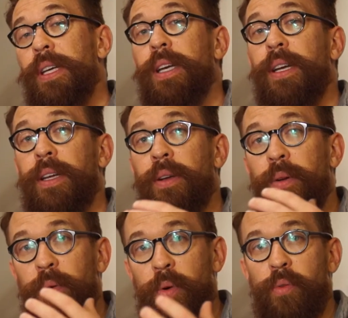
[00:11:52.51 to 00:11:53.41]
and I
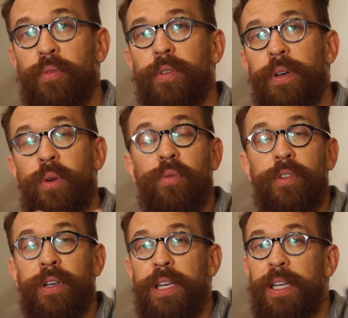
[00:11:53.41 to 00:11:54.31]
go over and
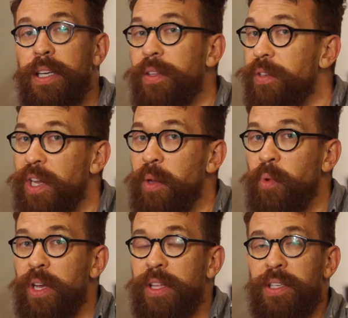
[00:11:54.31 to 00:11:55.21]
over in the same
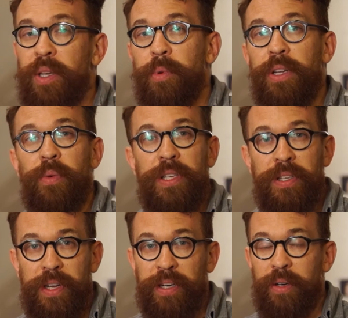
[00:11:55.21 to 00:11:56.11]
way that somebody would
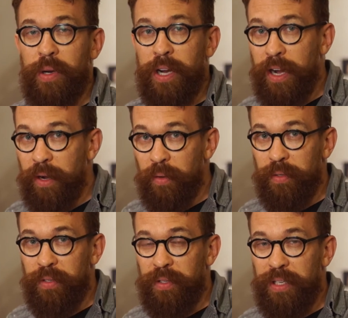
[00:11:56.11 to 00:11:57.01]
stucco a
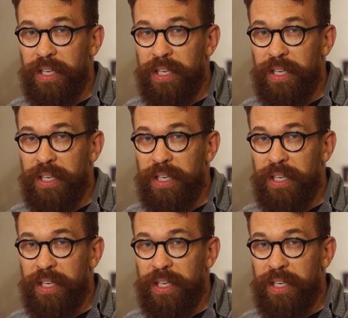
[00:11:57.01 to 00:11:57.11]
house.